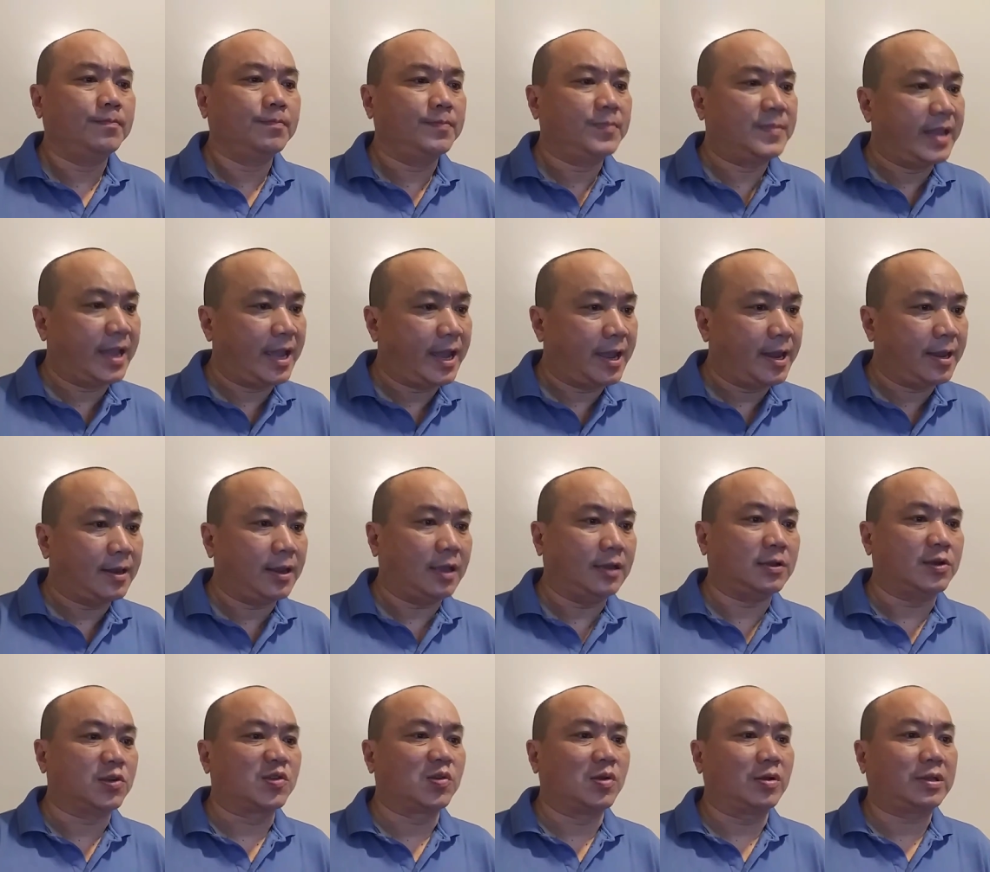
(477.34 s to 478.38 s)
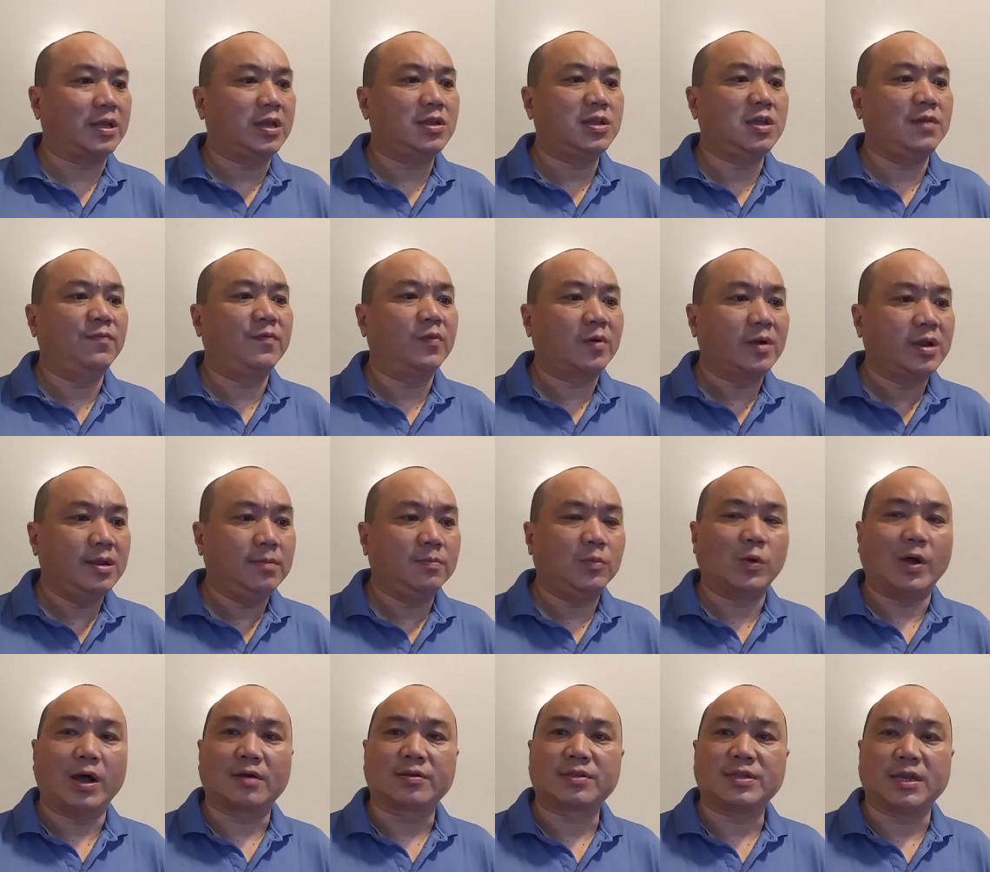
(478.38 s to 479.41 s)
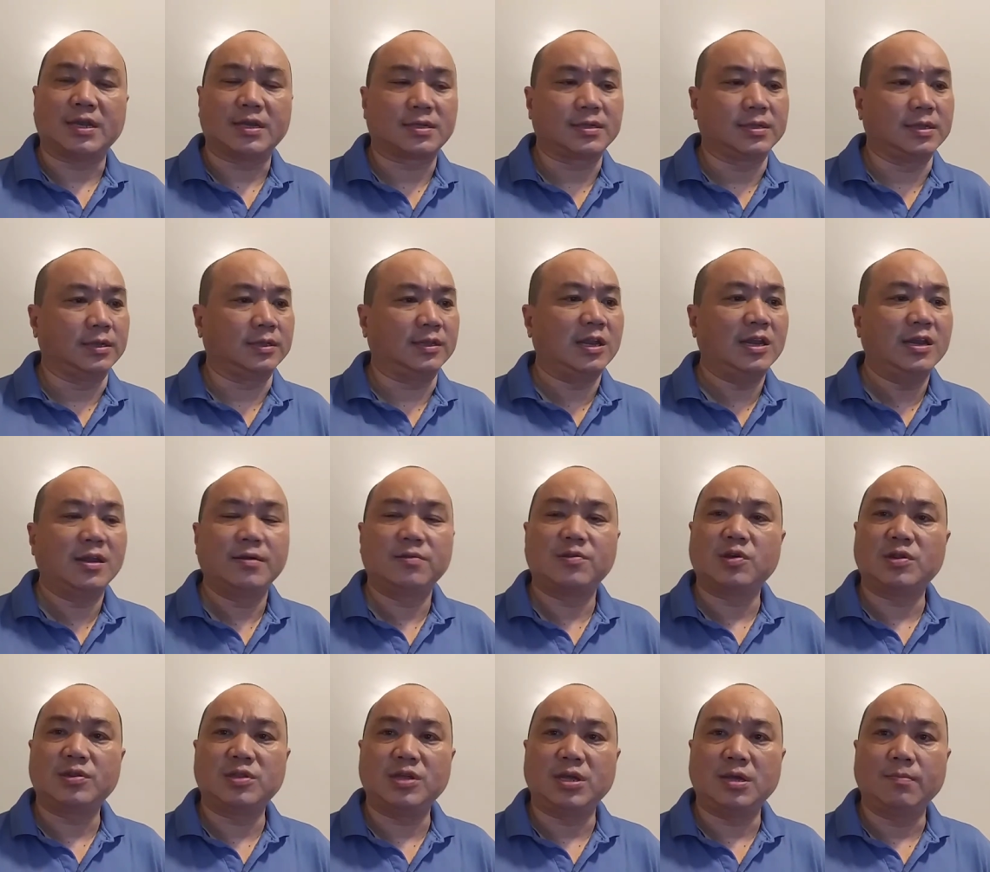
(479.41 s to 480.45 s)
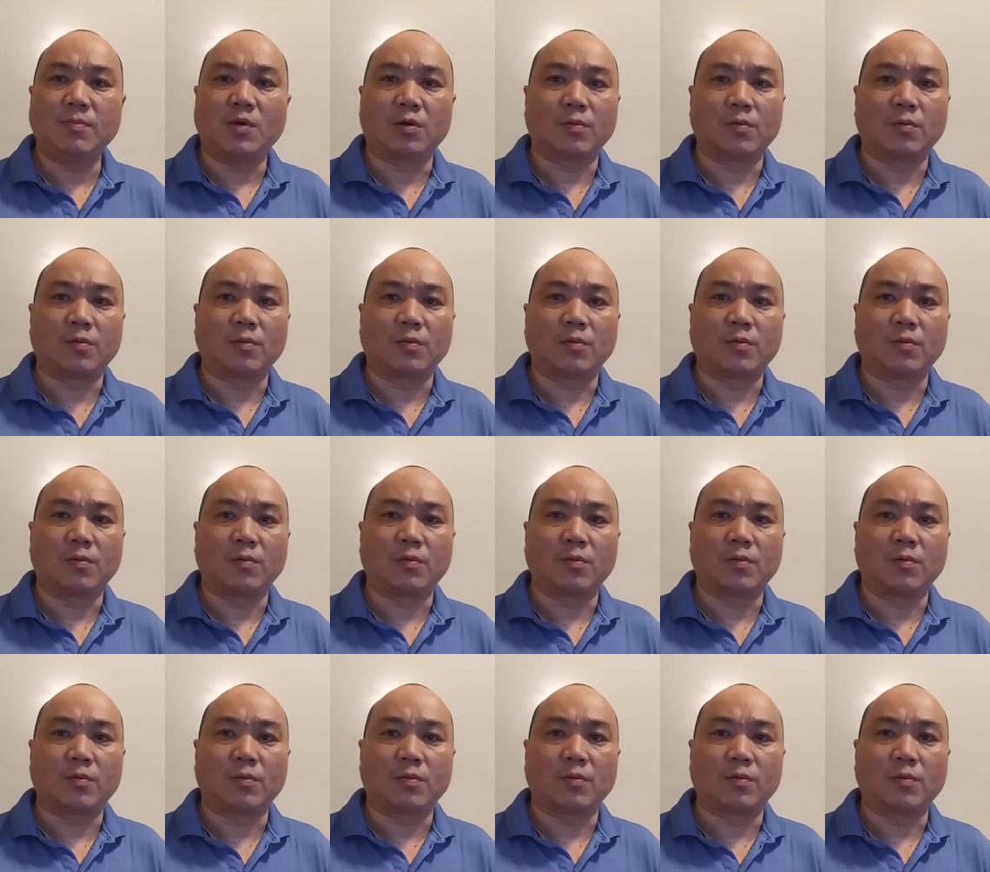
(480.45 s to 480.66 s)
Then it is not easy for him to access the teenager gym or